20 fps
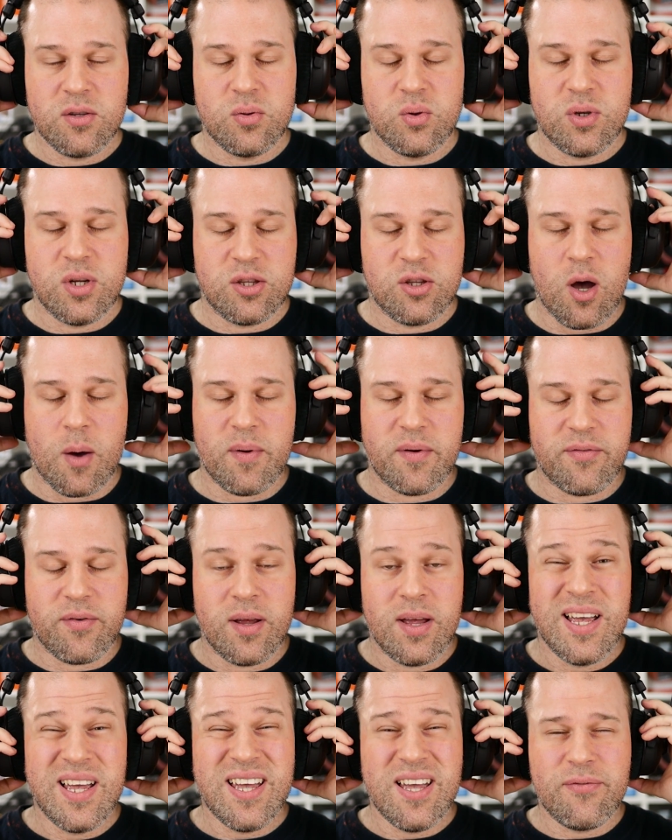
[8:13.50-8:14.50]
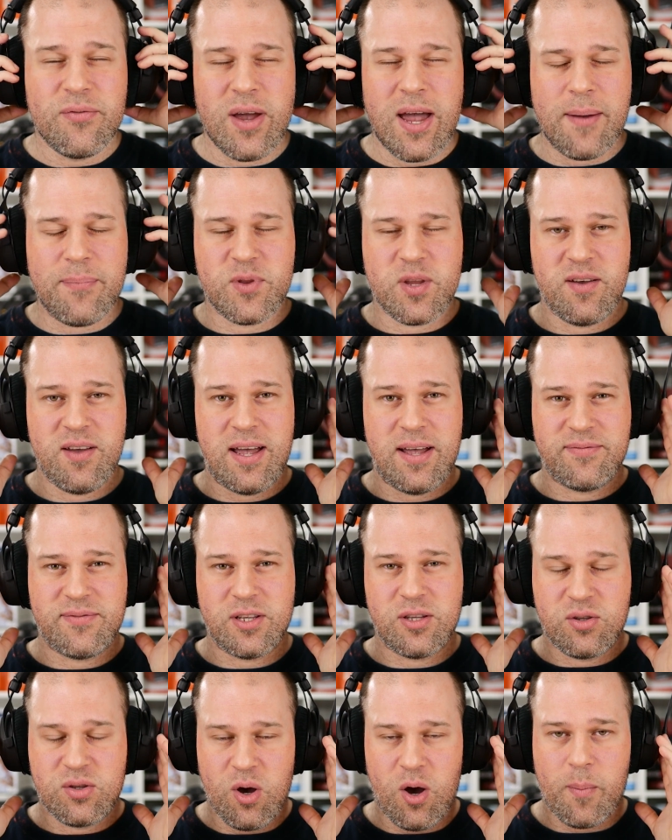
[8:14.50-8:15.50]
to the top and front, if you have them at
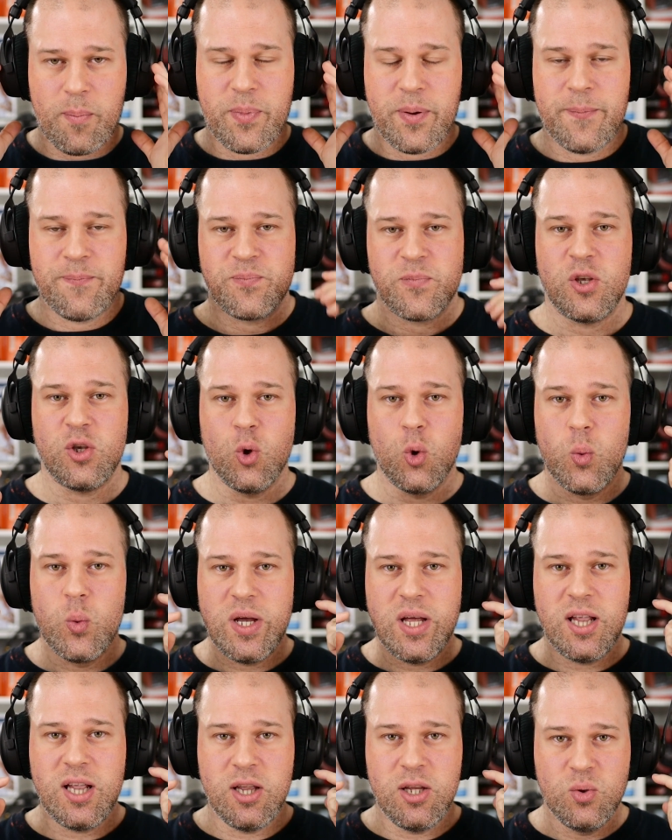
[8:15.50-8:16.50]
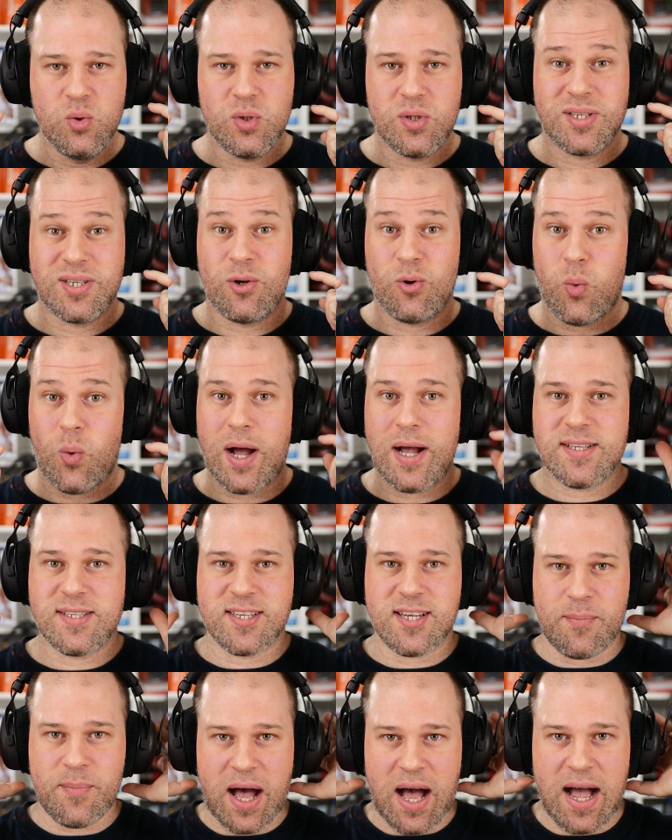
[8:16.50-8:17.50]
the top you will lose quite
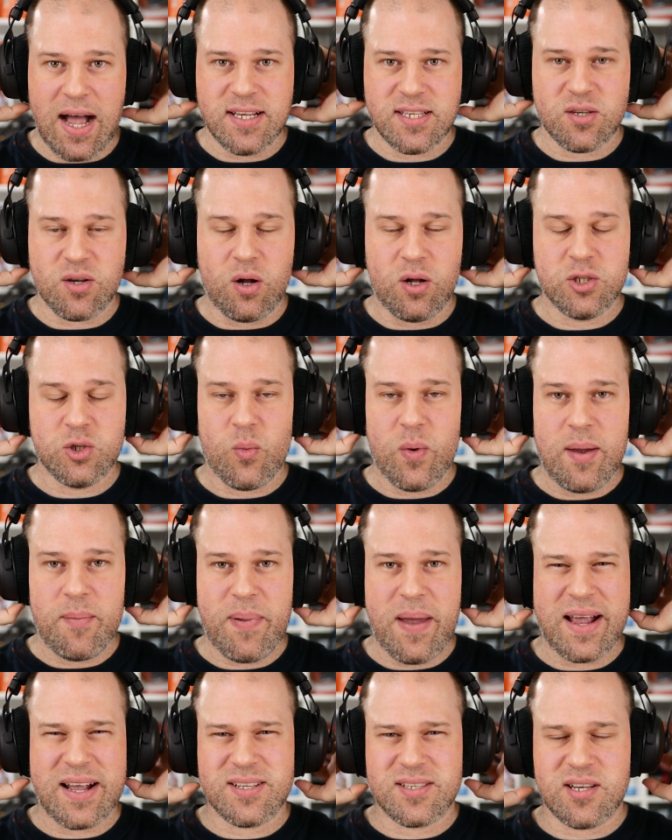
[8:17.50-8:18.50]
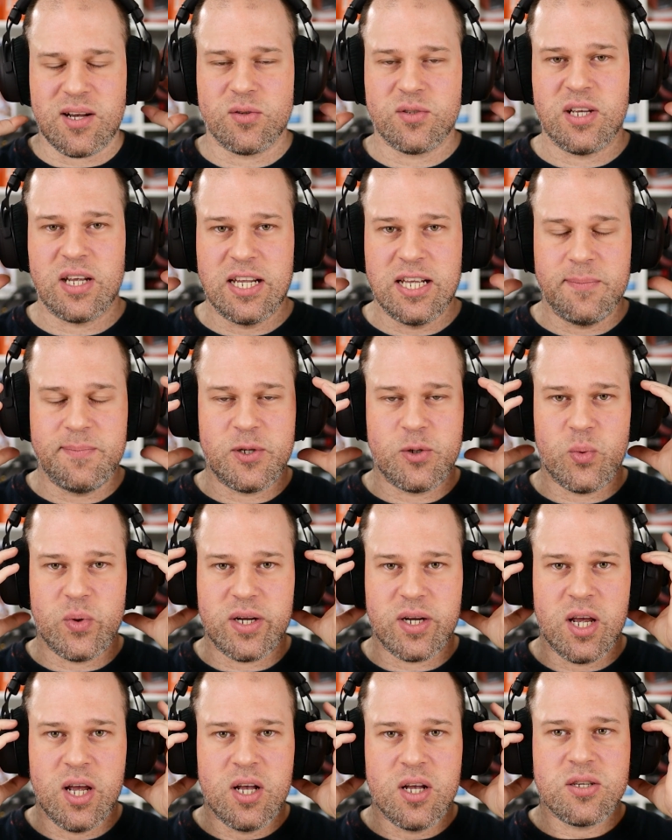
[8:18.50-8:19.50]
some highs. All the way back it sounds a little bit
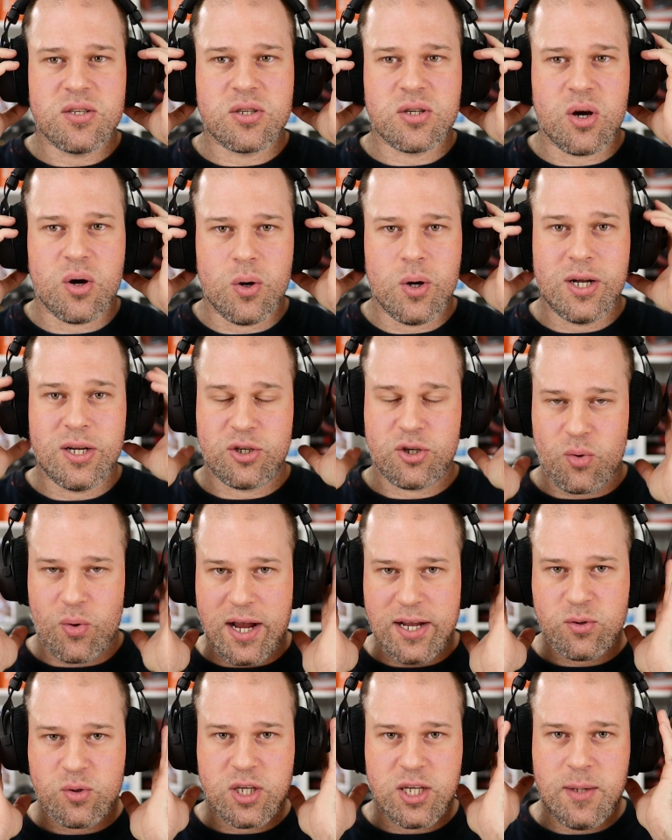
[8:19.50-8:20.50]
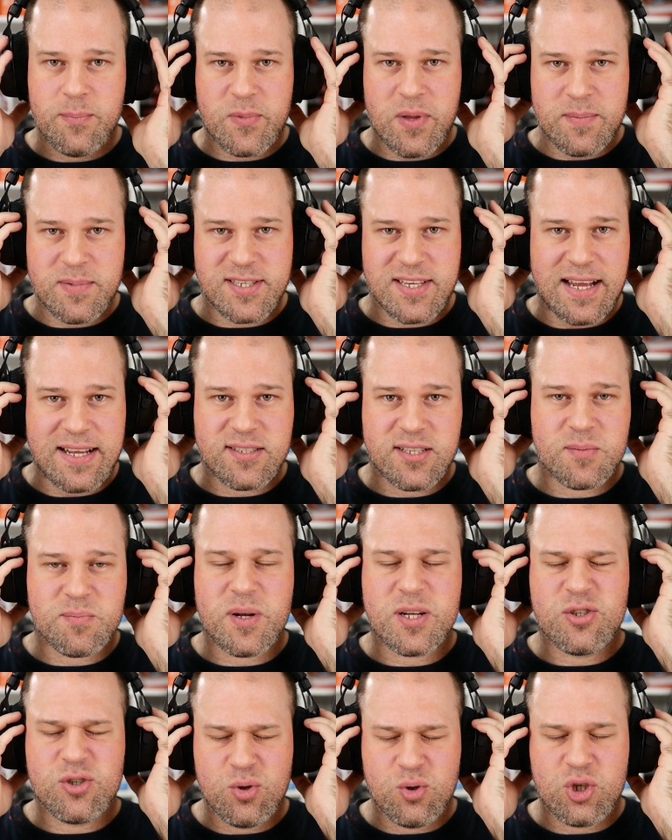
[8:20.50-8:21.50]
weird, so try to keep them centered,
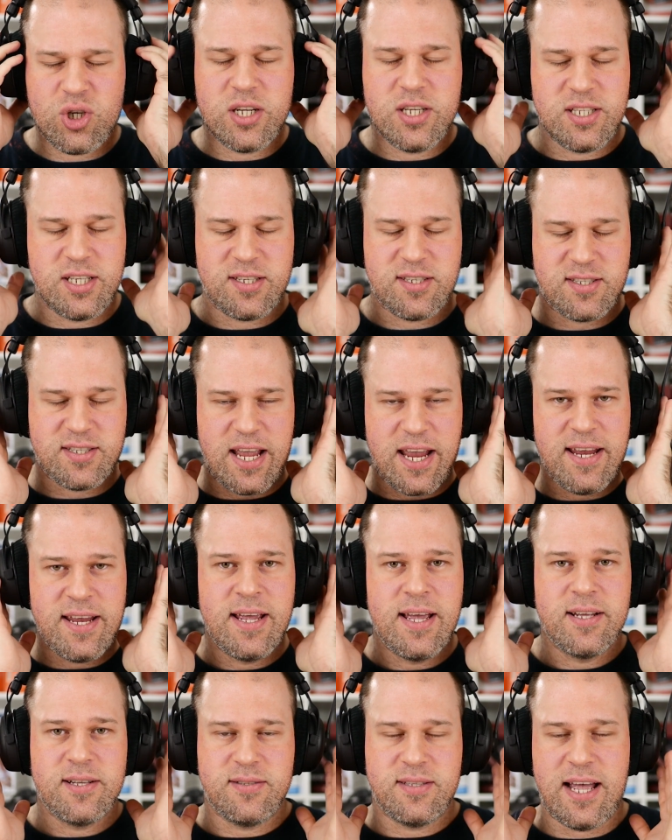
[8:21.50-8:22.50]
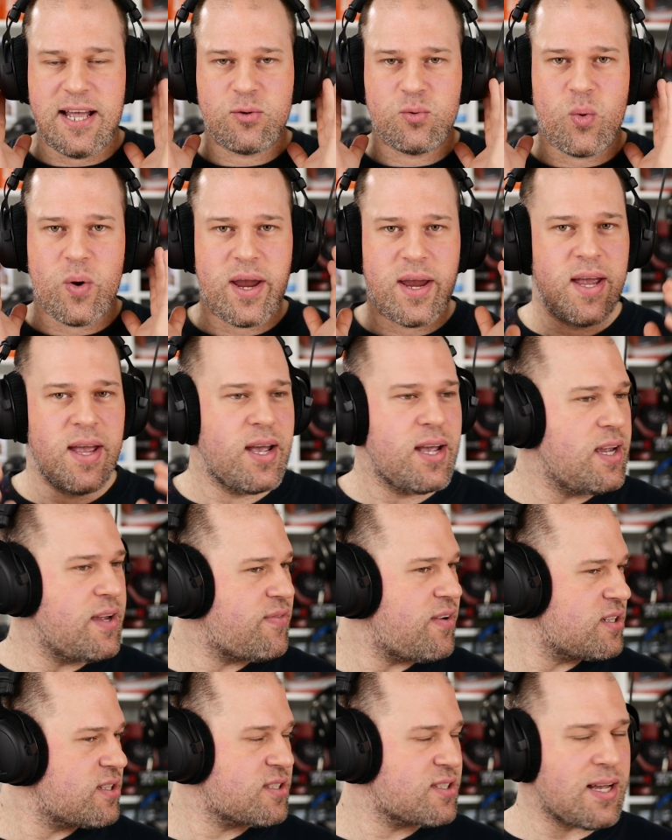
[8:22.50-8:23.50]
but usually they stay that way.
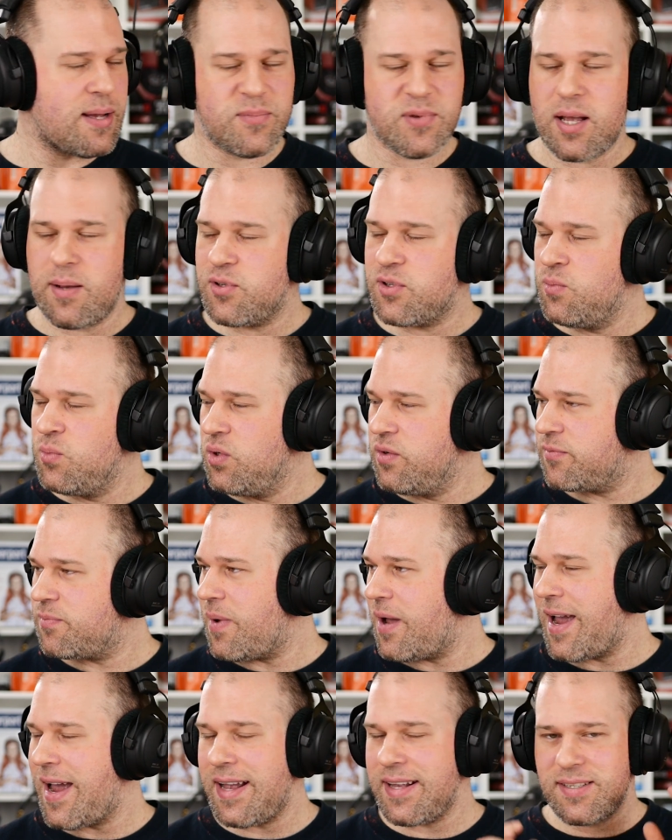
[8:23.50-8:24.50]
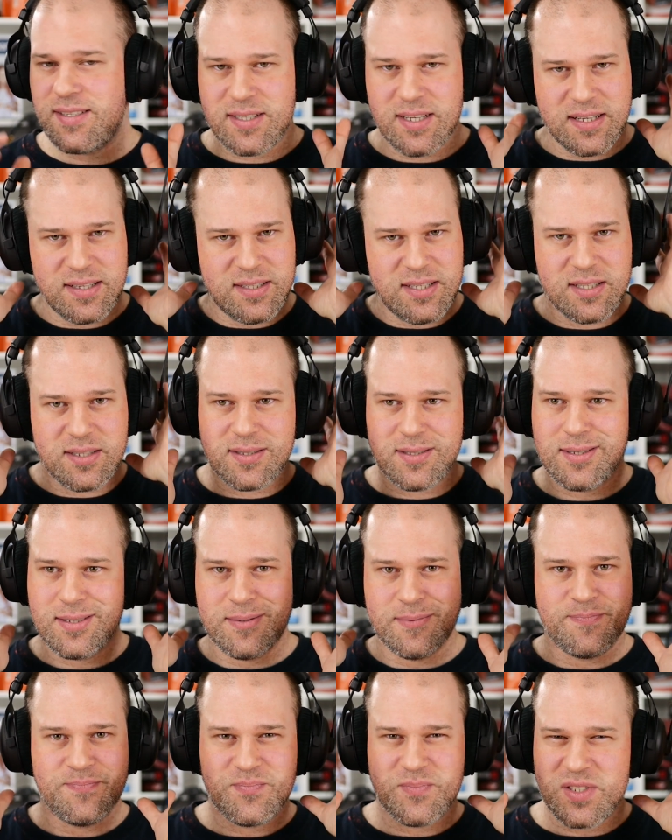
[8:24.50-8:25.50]
If I sometimes moved my head, they did
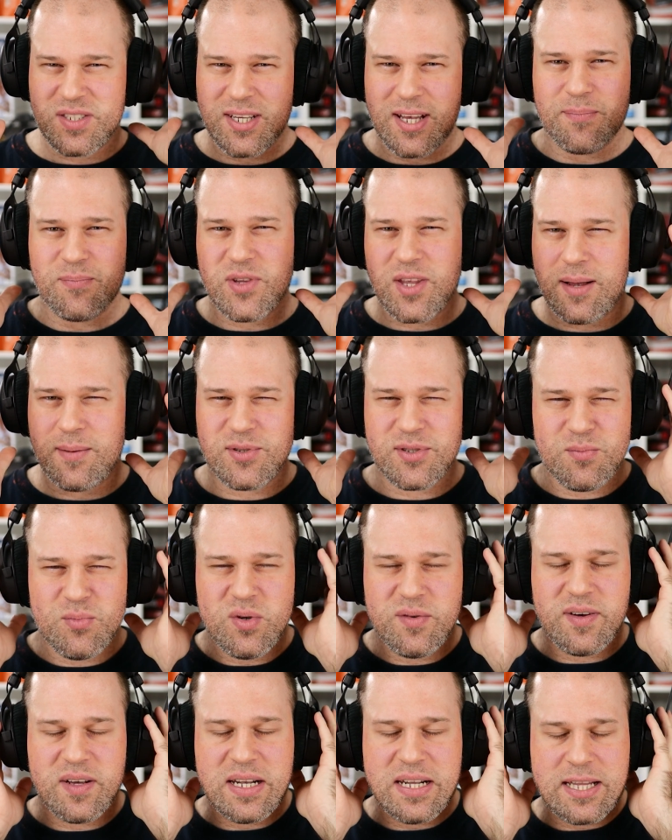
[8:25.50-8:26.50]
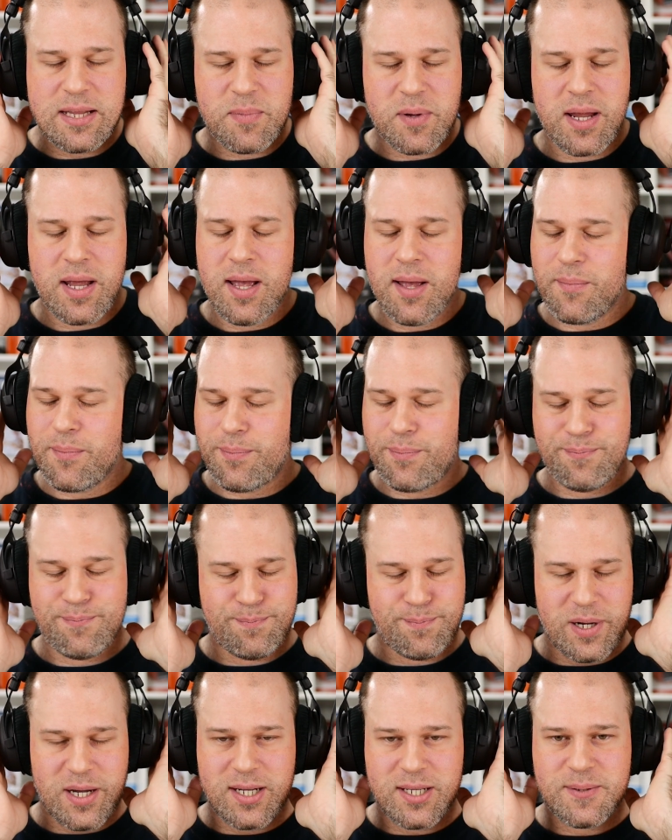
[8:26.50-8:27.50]
sometimes move a little bit,
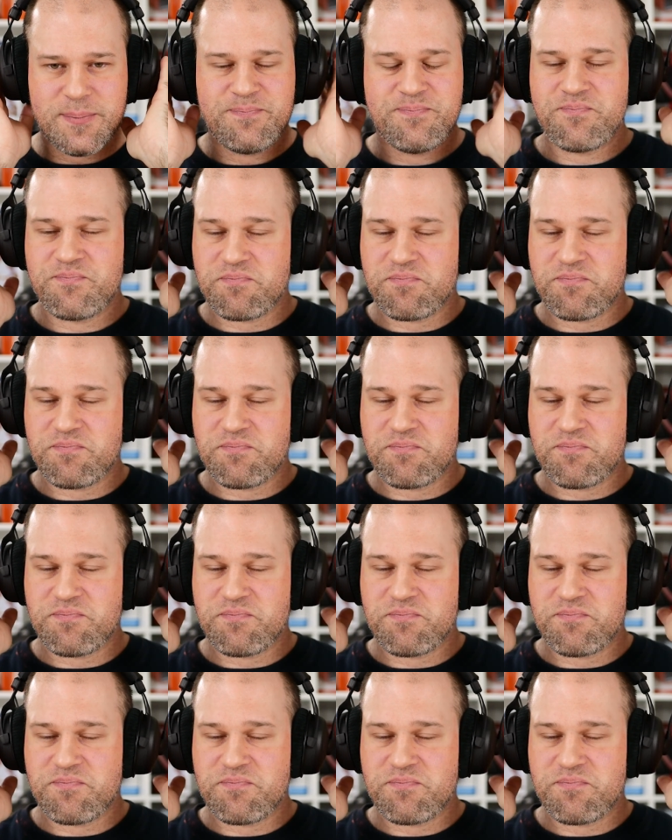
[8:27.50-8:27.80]
but